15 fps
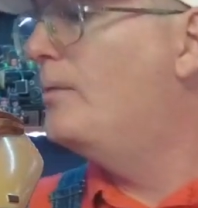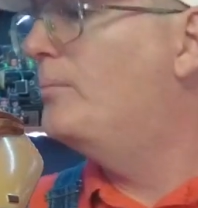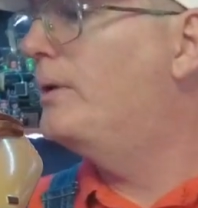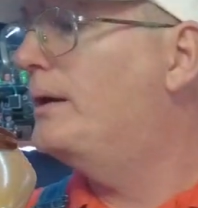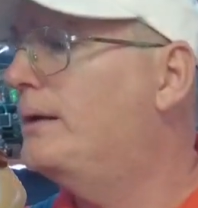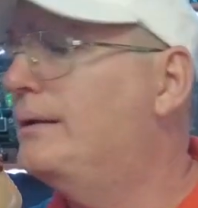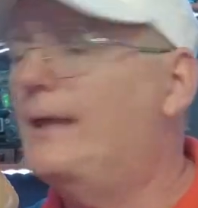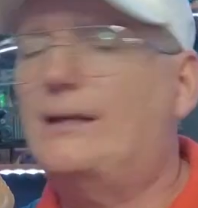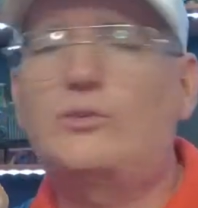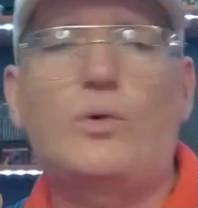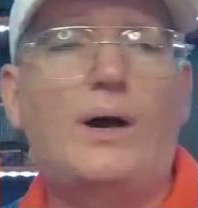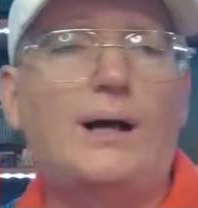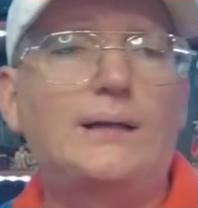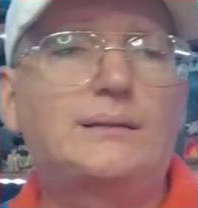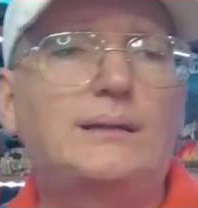But that's
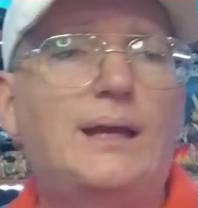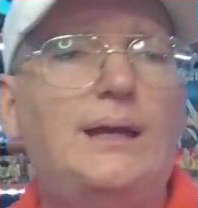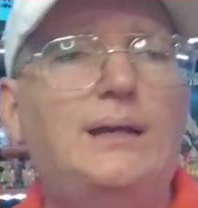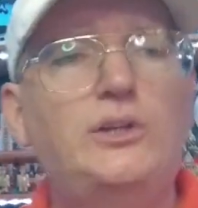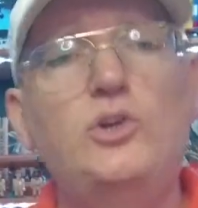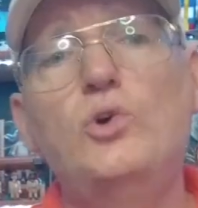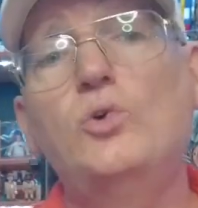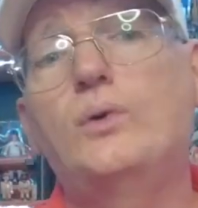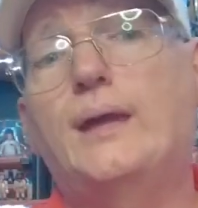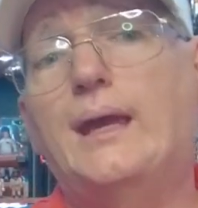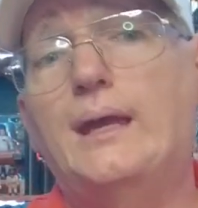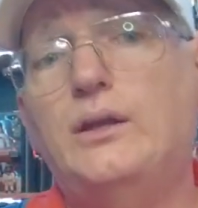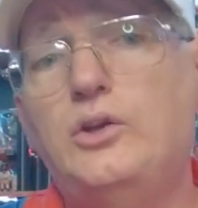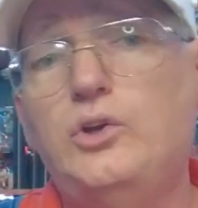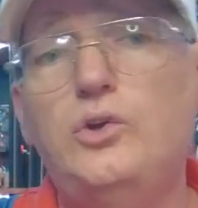why I say you
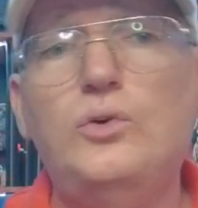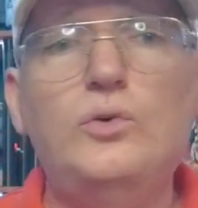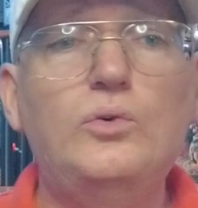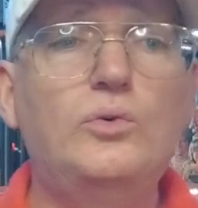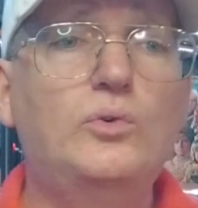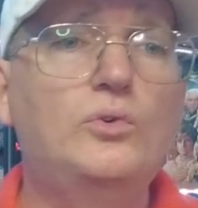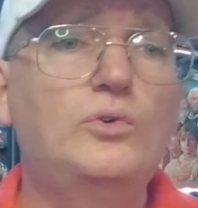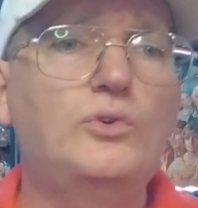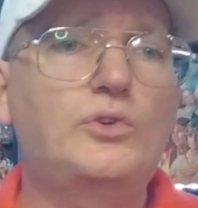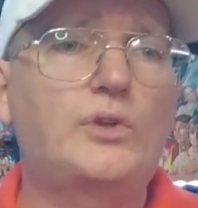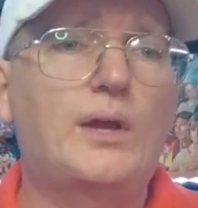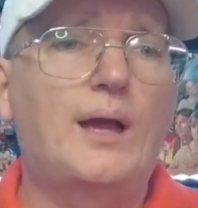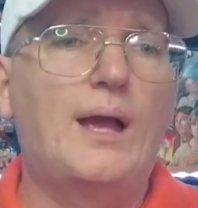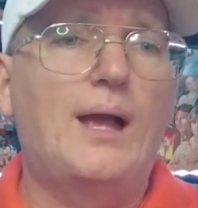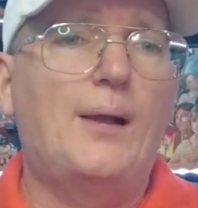can use
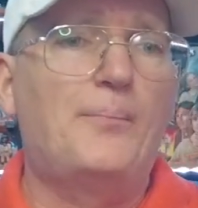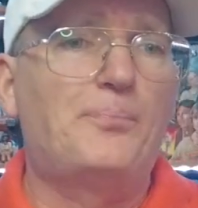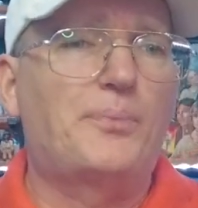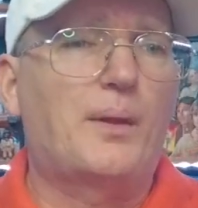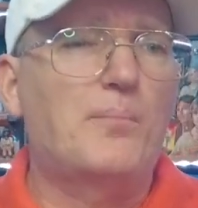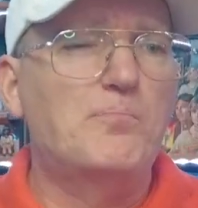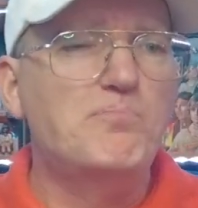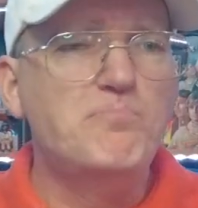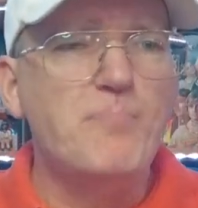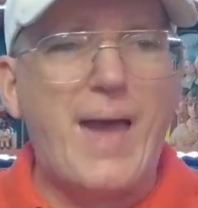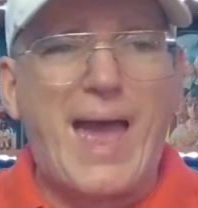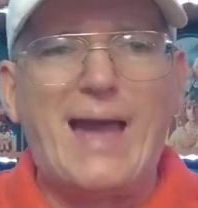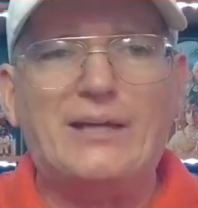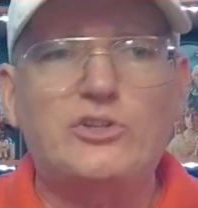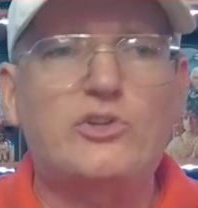
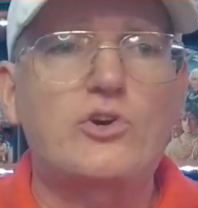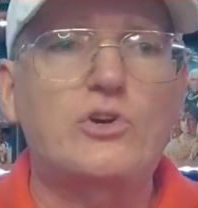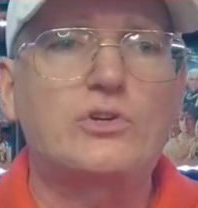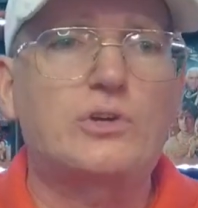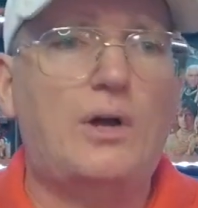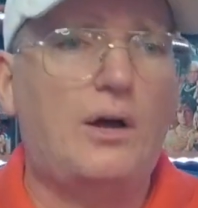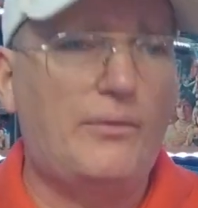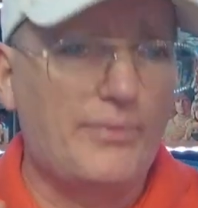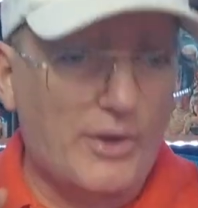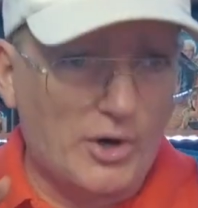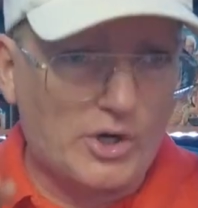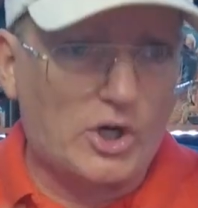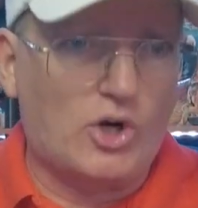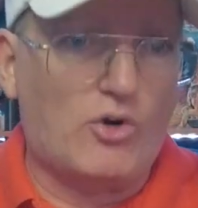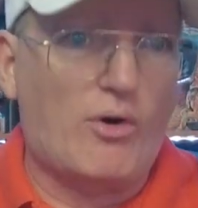masters of their
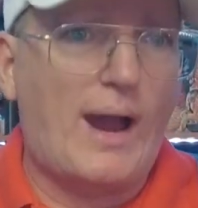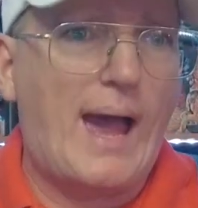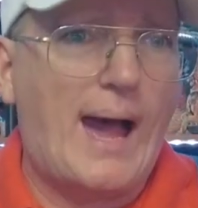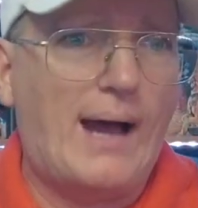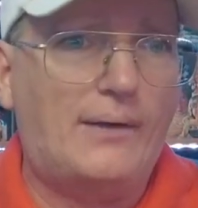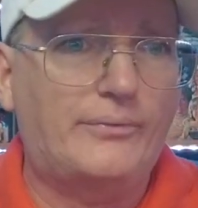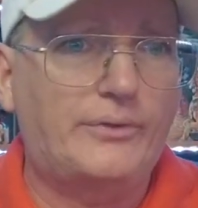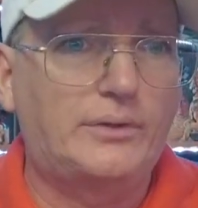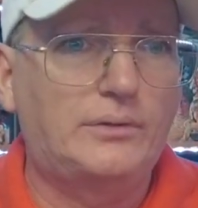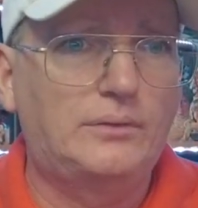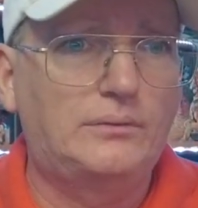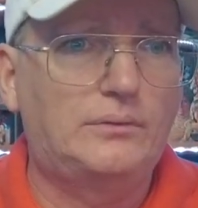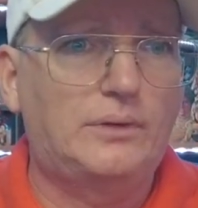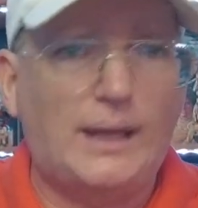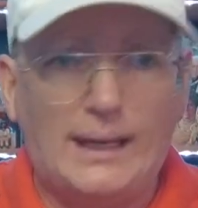craft,
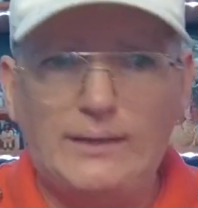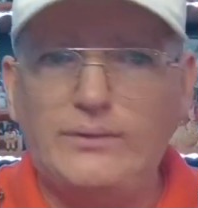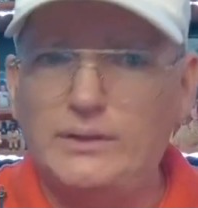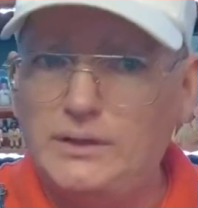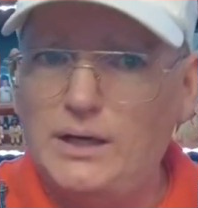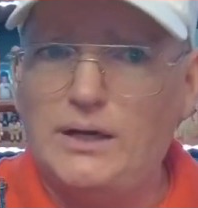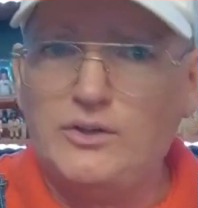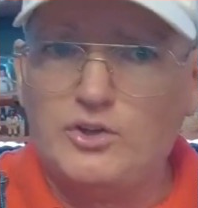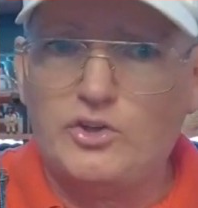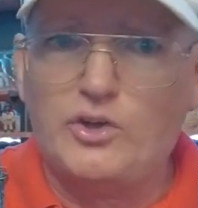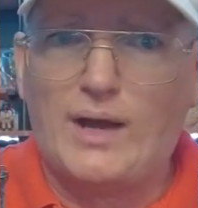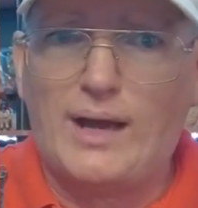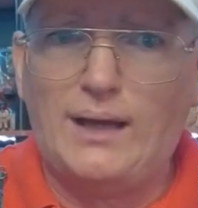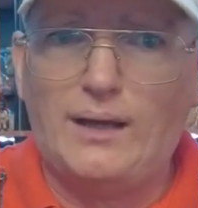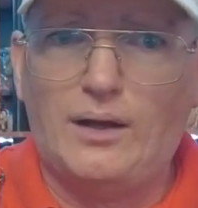like the Dutch
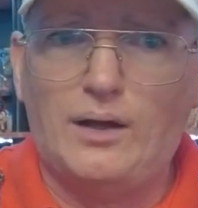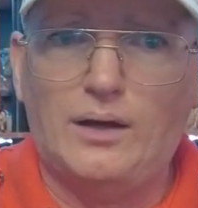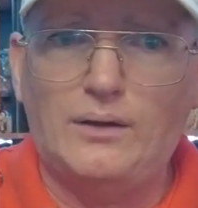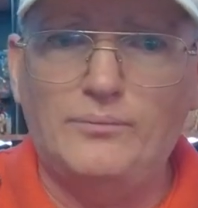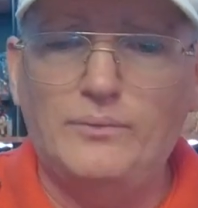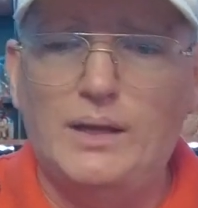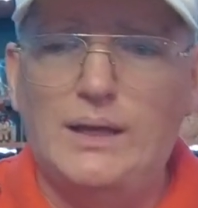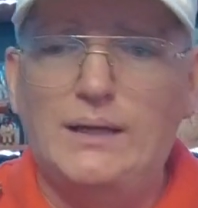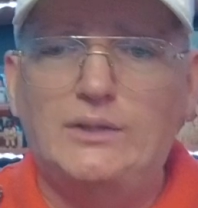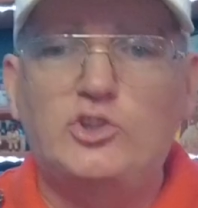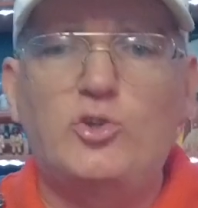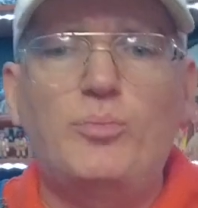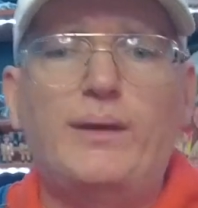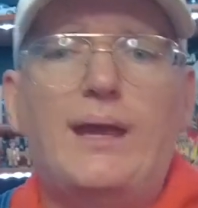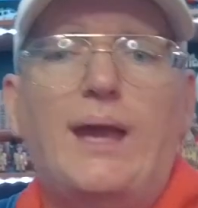Cylon,
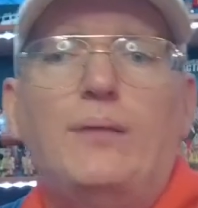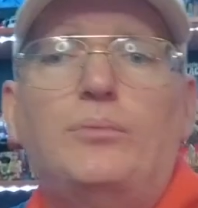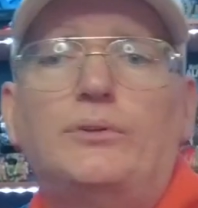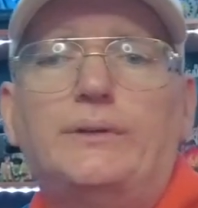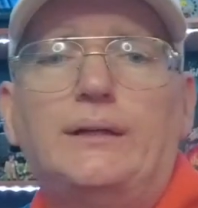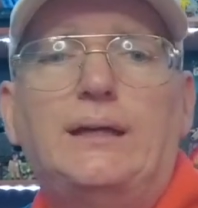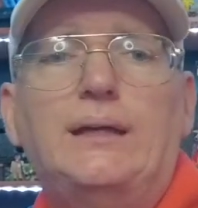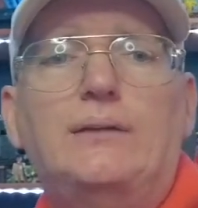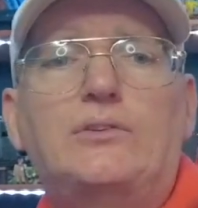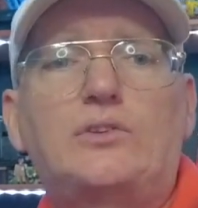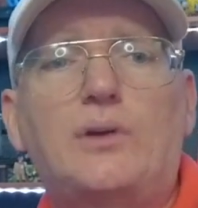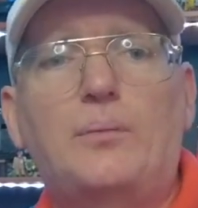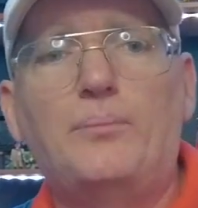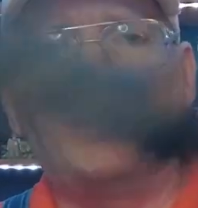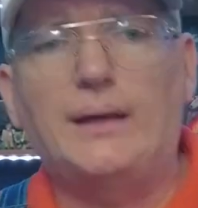to be able to get
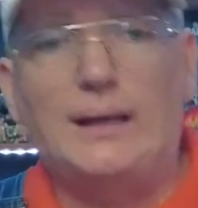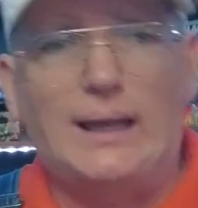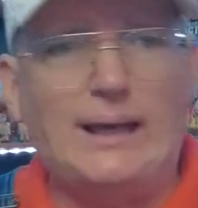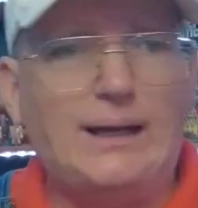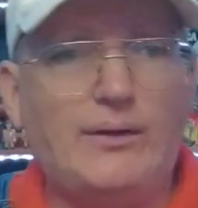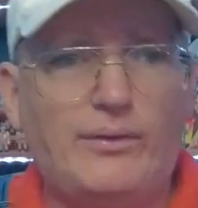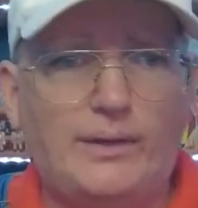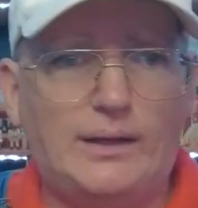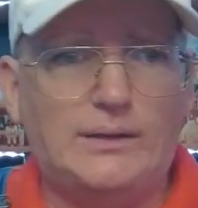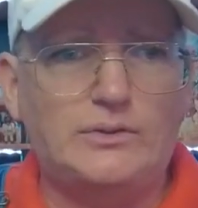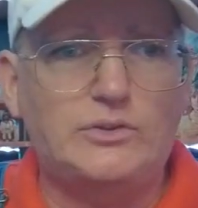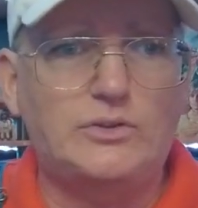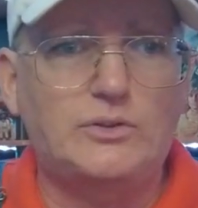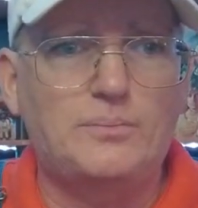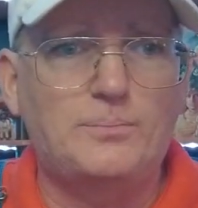something like this